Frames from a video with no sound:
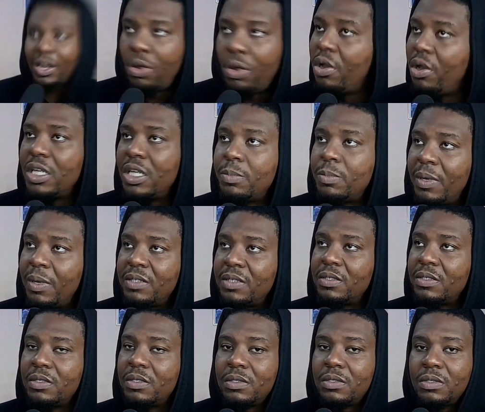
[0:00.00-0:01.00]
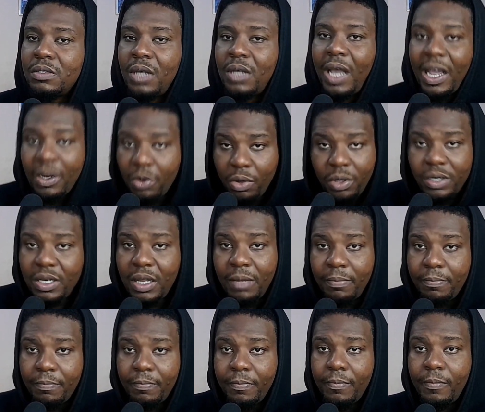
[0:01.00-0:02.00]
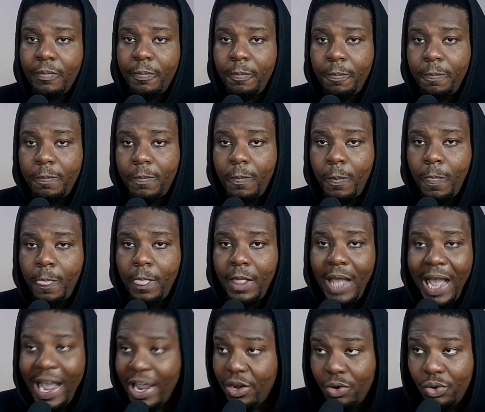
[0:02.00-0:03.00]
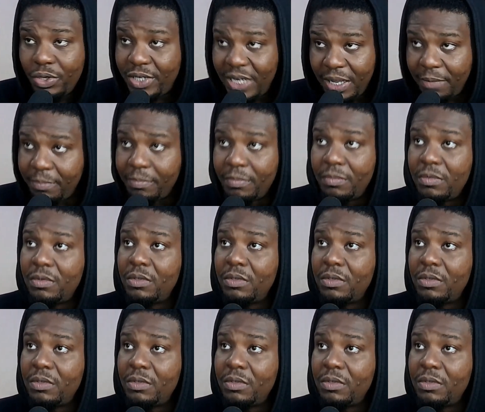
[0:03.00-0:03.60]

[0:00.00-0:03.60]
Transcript: I know all these places. I know them. I know them.